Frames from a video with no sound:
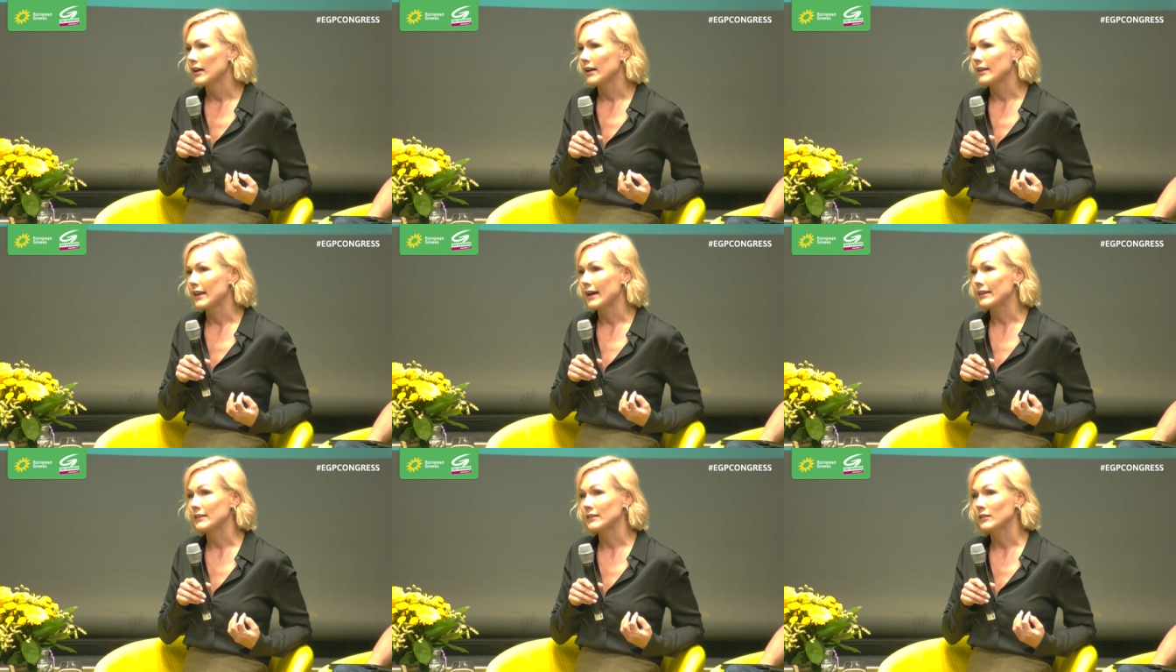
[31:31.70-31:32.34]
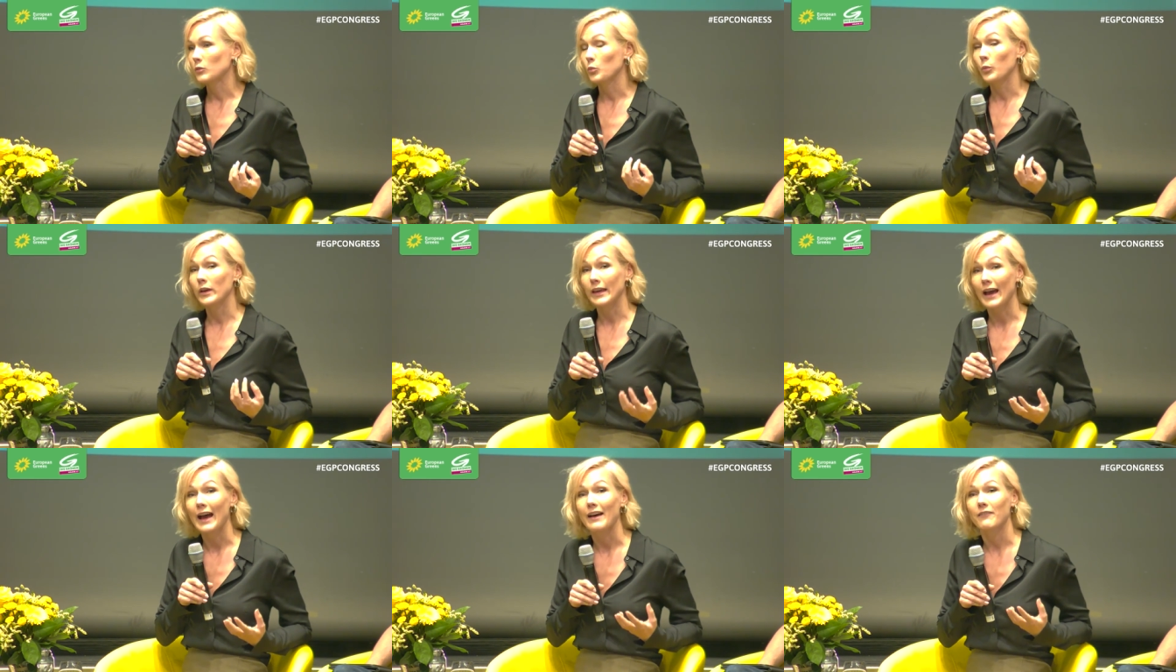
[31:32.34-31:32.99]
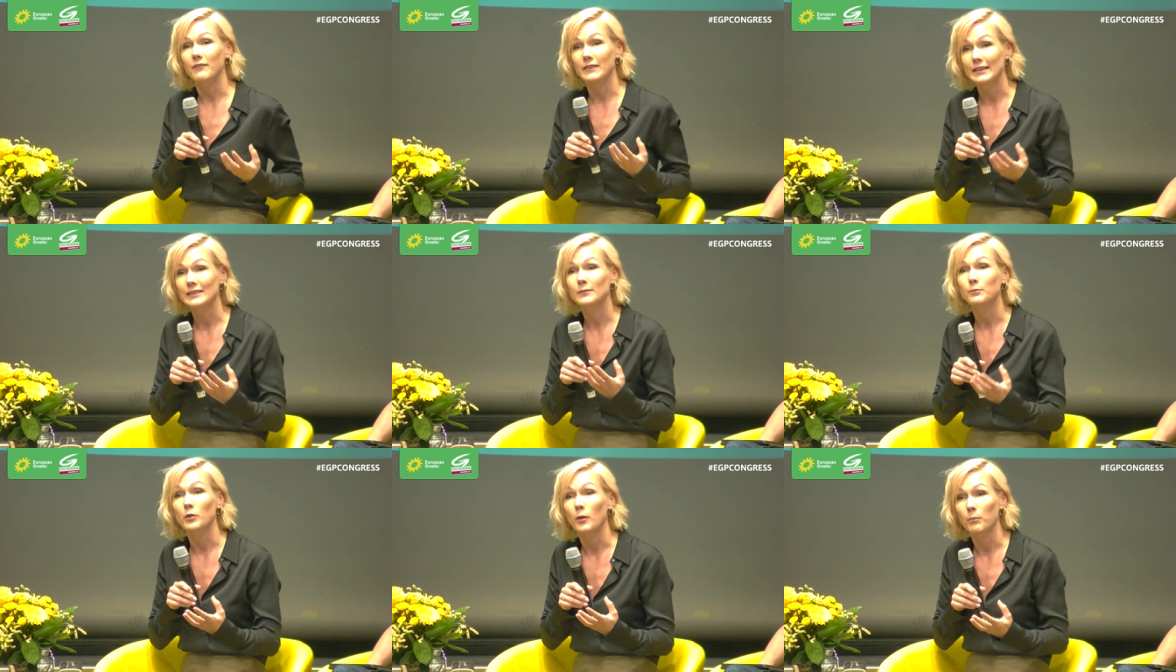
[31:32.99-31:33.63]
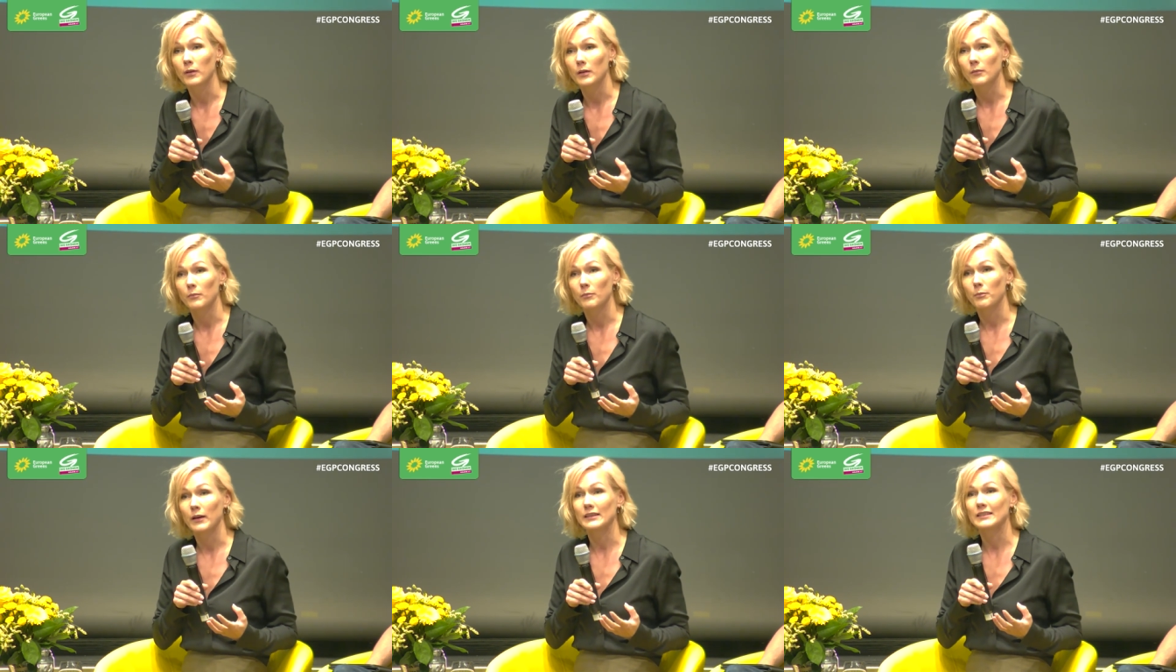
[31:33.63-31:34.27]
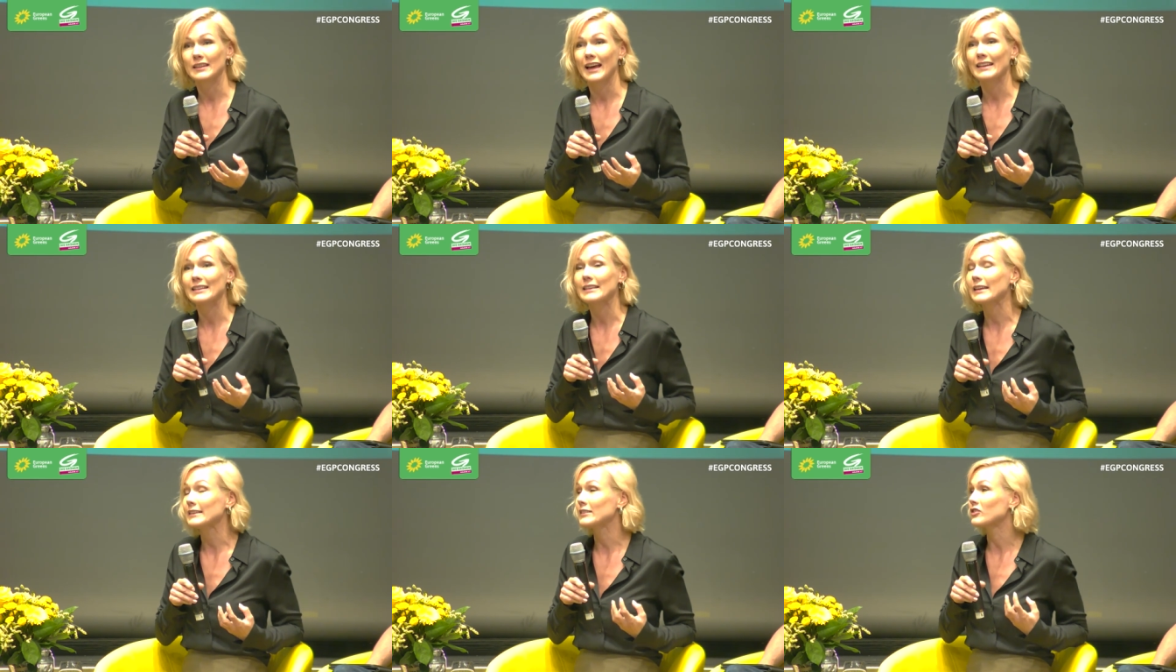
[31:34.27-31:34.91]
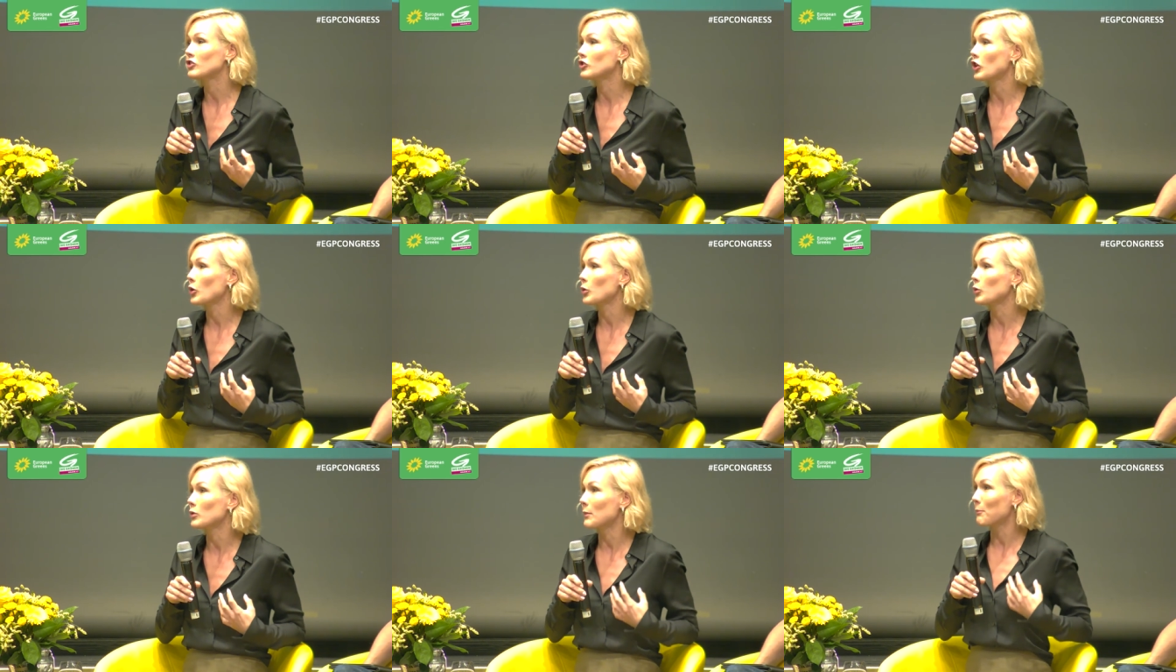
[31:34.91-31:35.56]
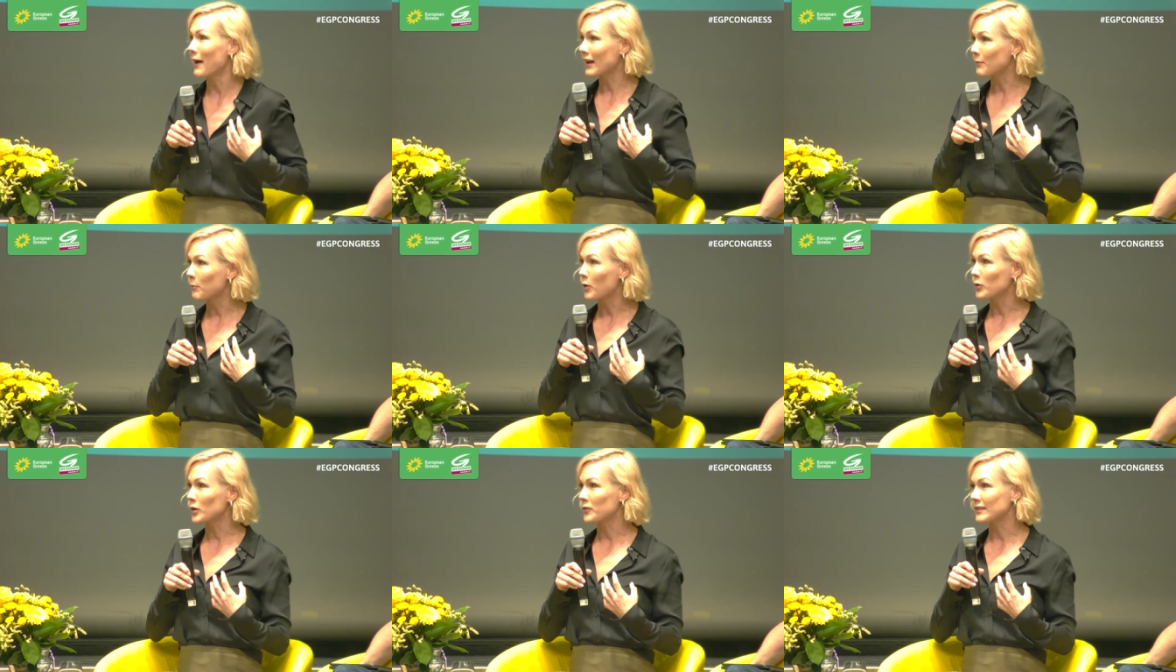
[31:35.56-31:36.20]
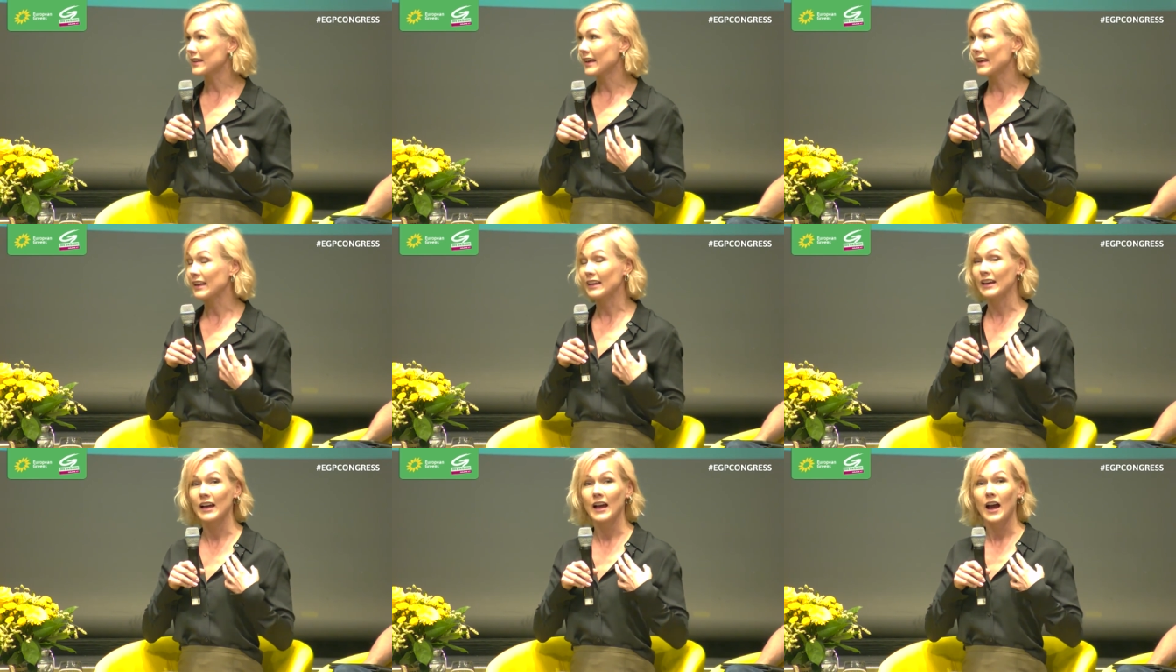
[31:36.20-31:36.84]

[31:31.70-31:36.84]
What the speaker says: that we have this problem, but at least show the backbone of saying,